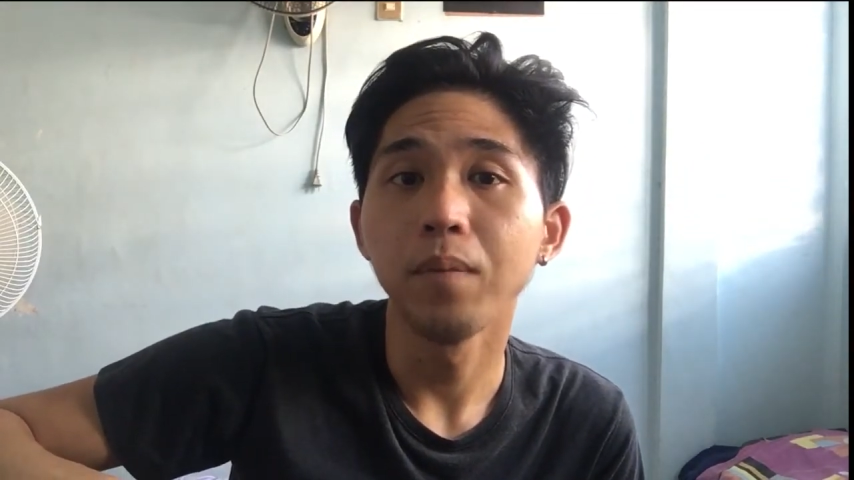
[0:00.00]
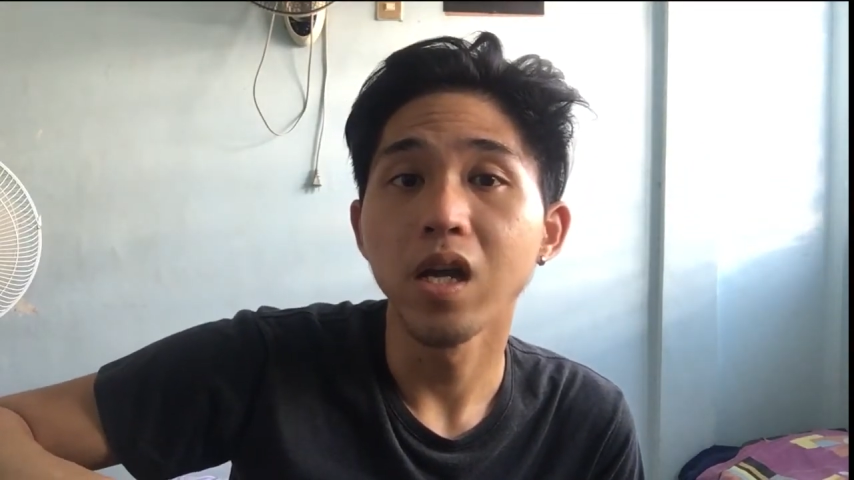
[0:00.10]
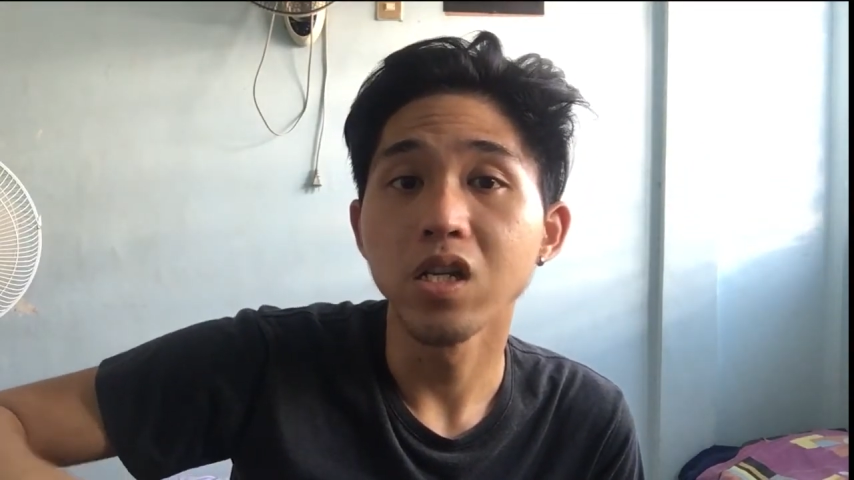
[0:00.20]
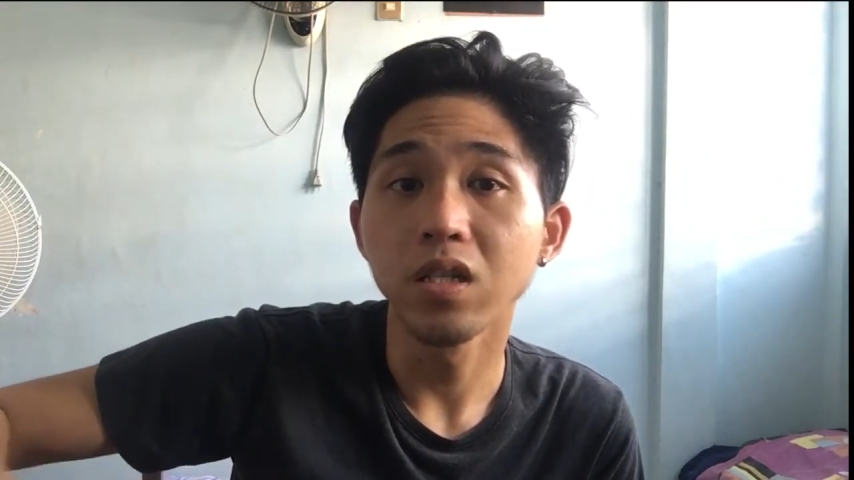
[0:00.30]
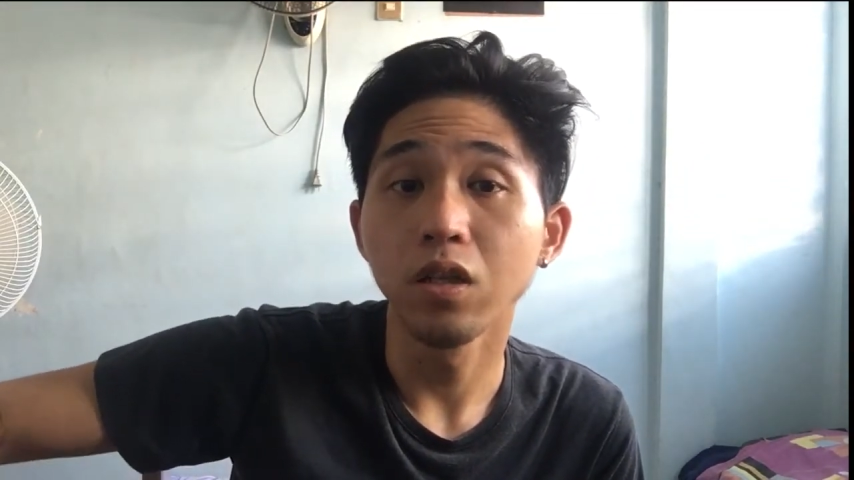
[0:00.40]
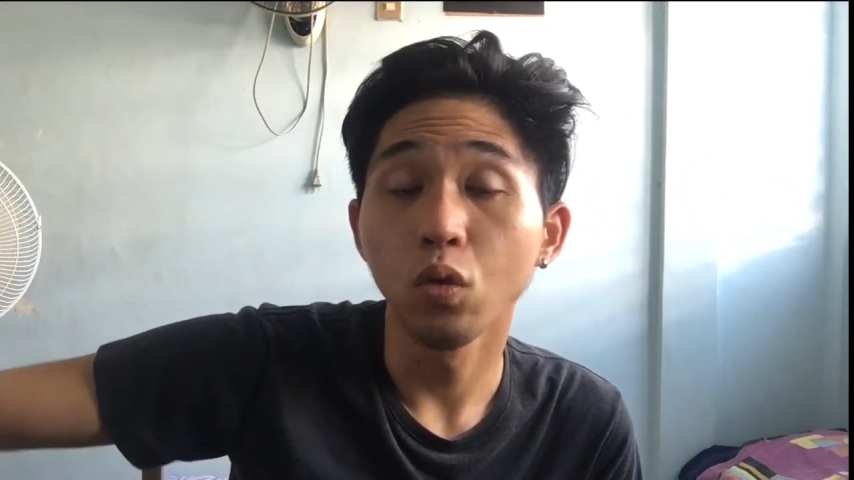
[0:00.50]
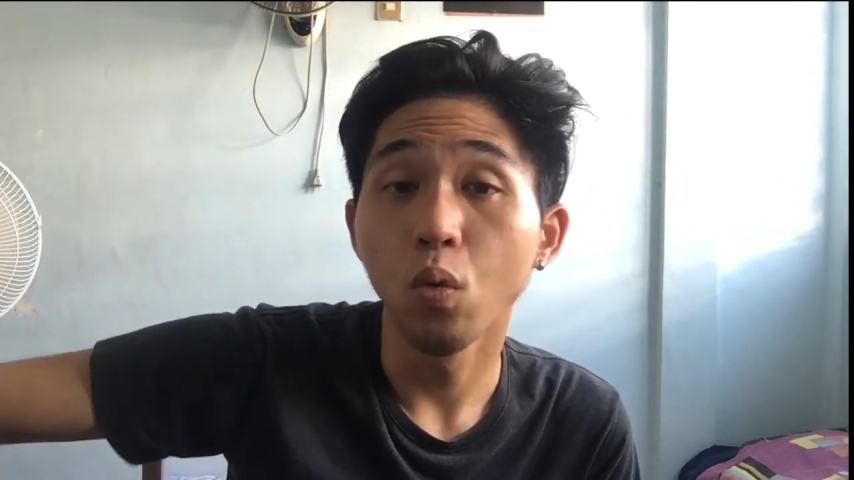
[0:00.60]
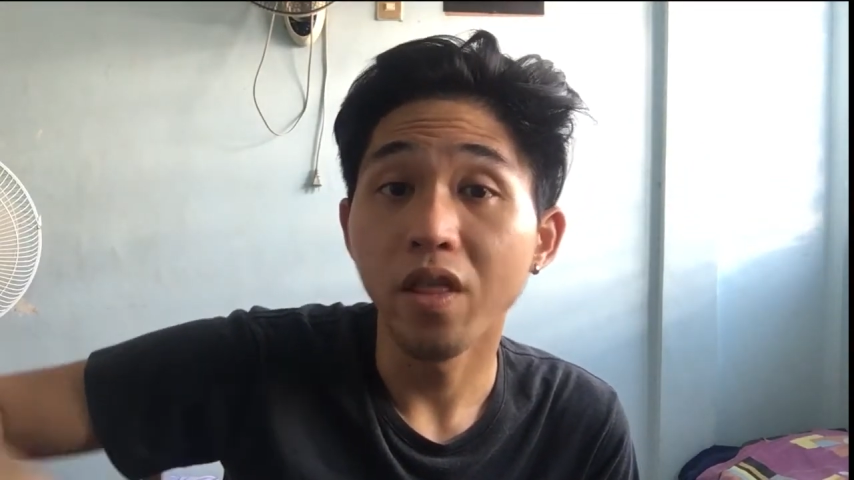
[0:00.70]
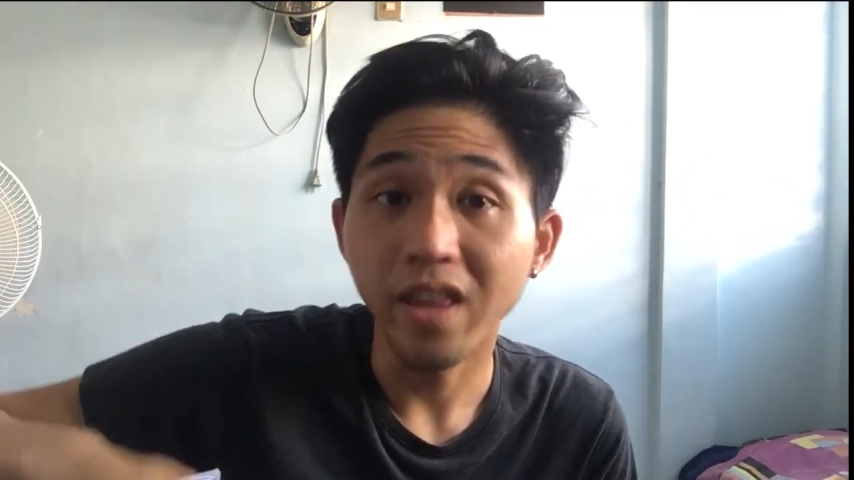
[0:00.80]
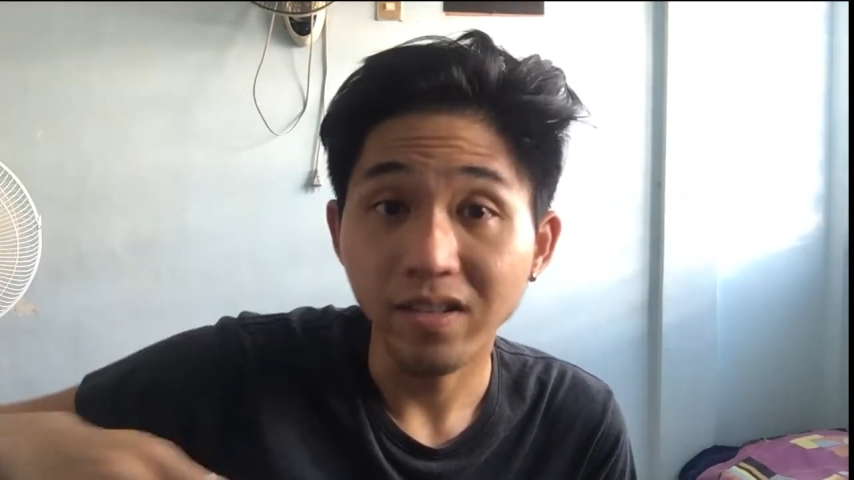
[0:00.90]
adjust it to
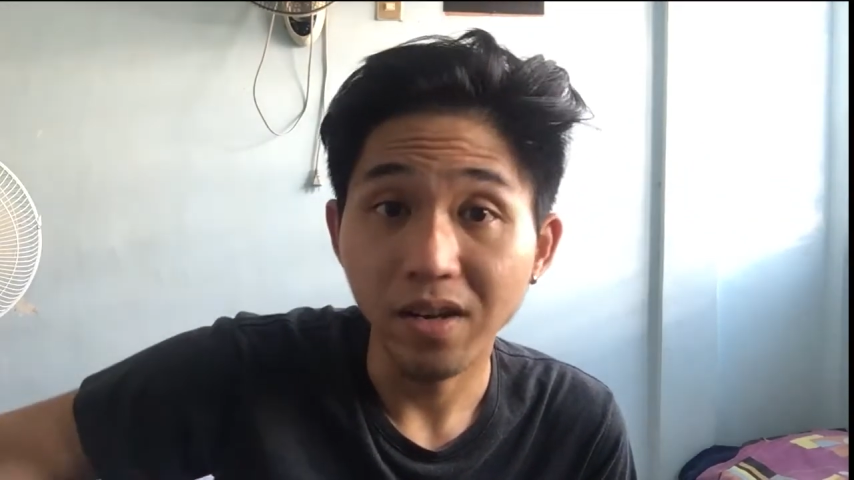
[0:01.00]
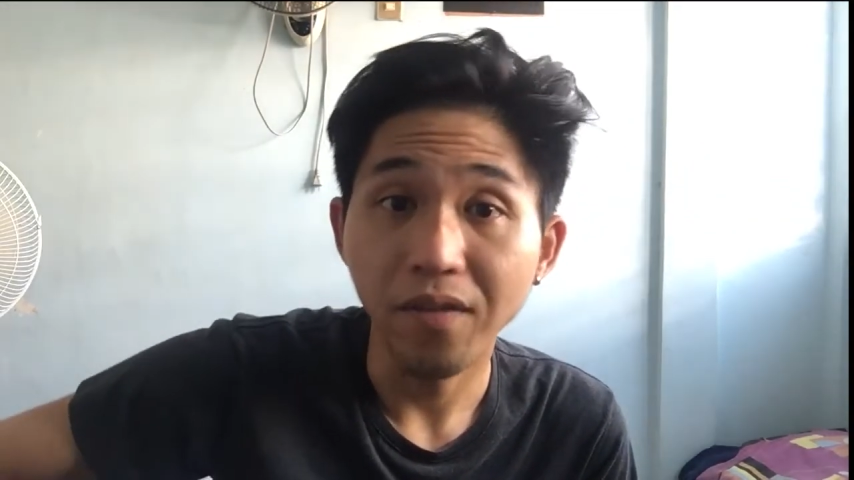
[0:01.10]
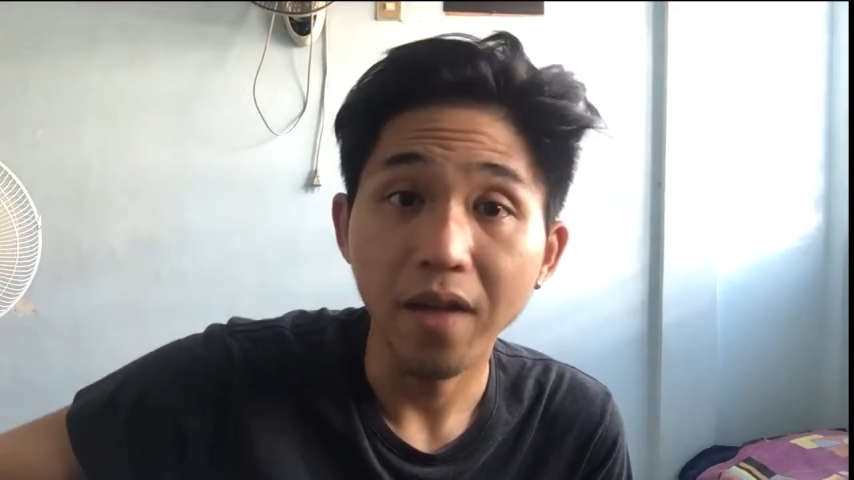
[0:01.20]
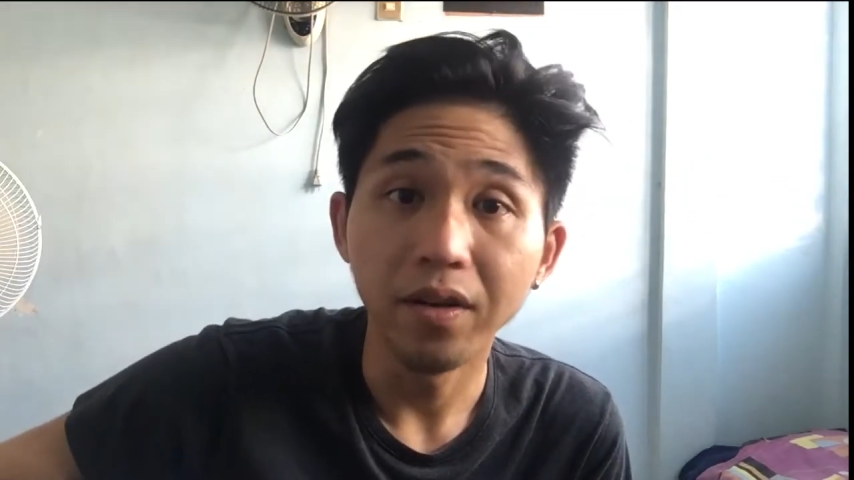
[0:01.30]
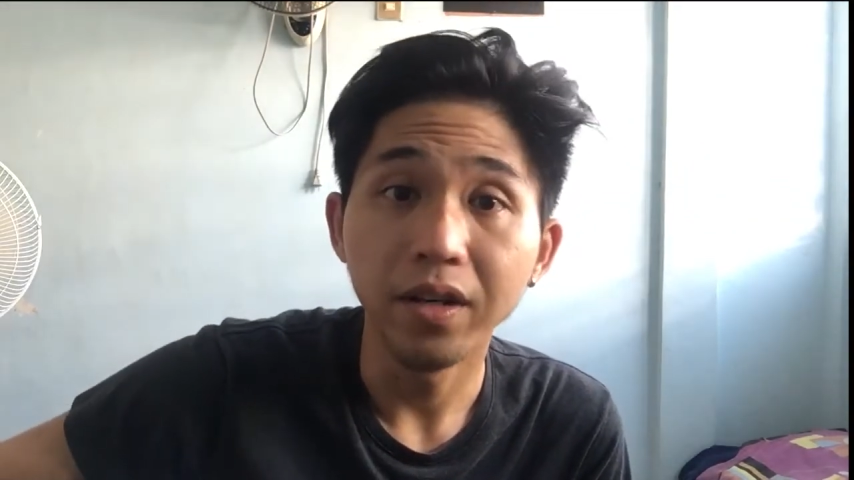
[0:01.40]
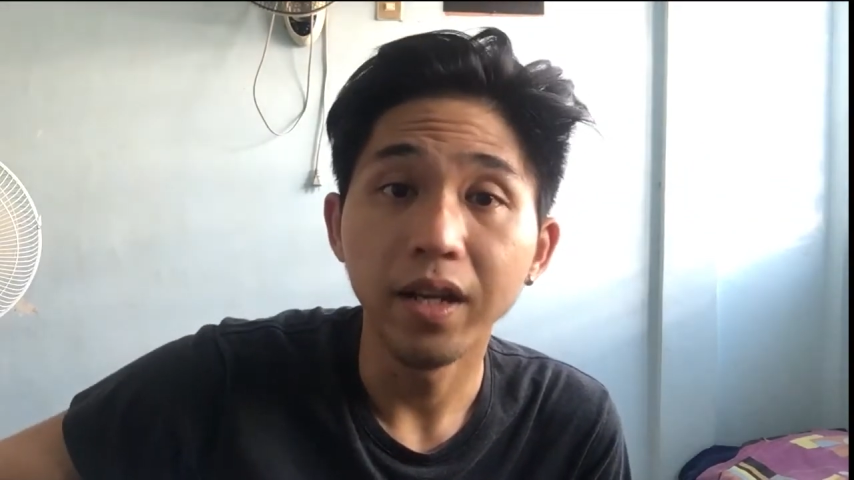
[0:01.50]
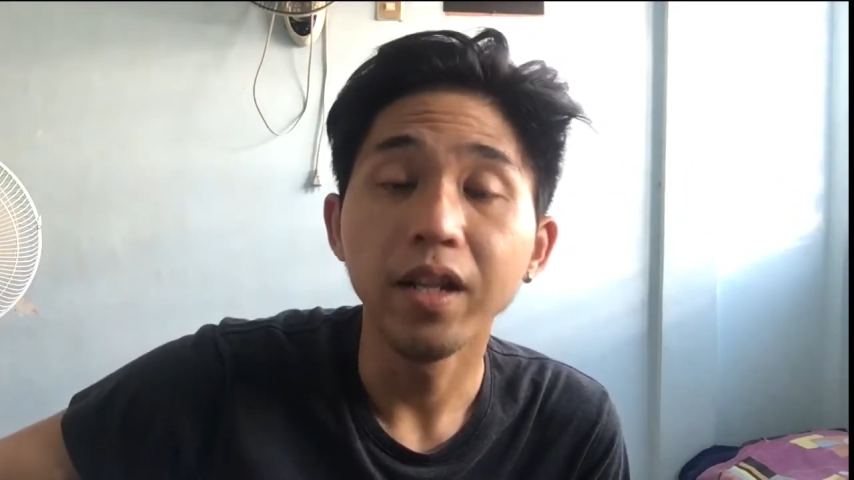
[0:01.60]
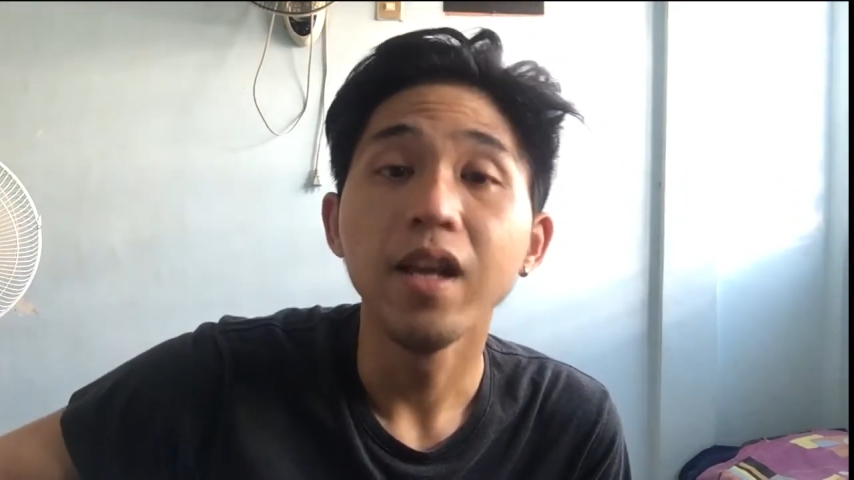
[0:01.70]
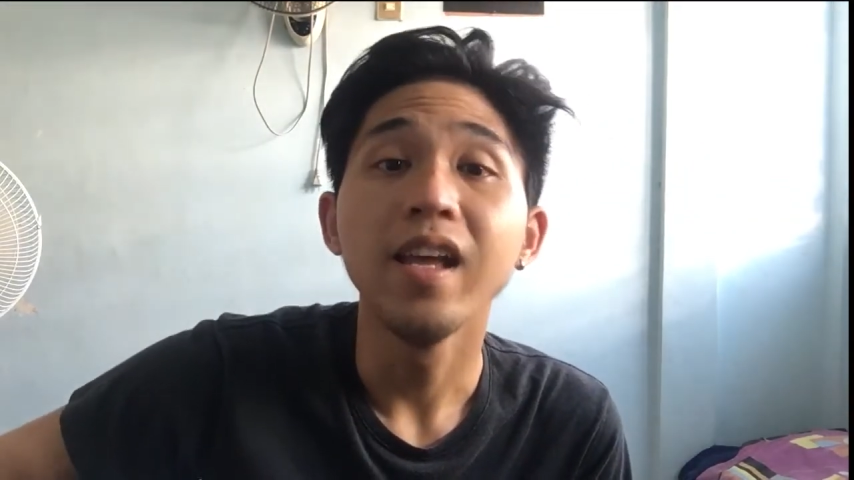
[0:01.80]
1,500